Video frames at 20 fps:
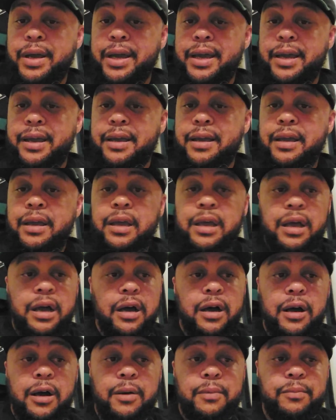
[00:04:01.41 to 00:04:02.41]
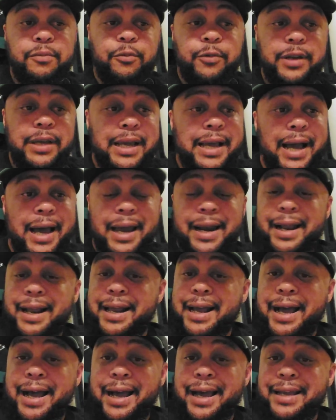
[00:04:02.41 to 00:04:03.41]
where we got a
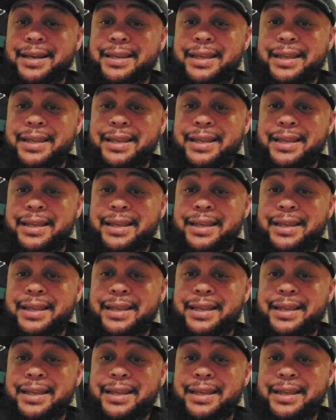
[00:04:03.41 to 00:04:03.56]
guy